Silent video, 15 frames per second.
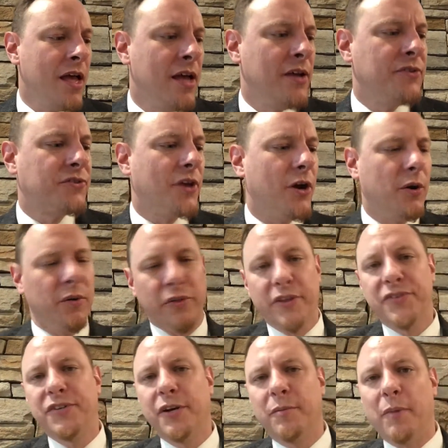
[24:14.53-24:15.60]
So
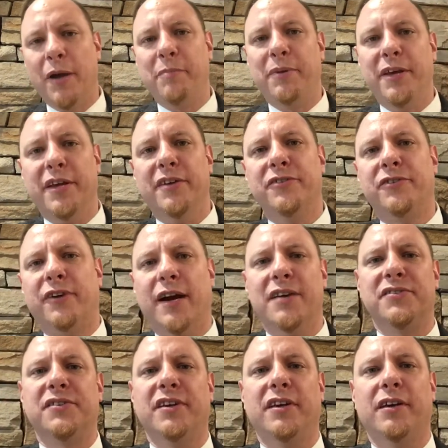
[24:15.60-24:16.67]
this year might be
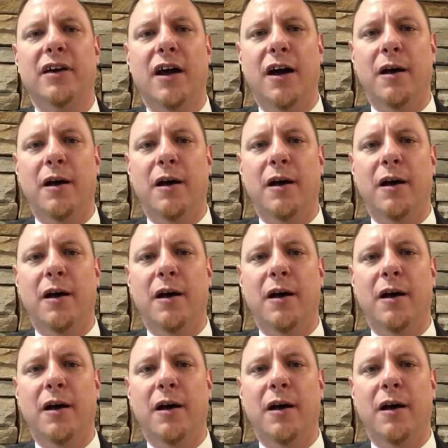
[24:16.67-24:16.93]
interesting.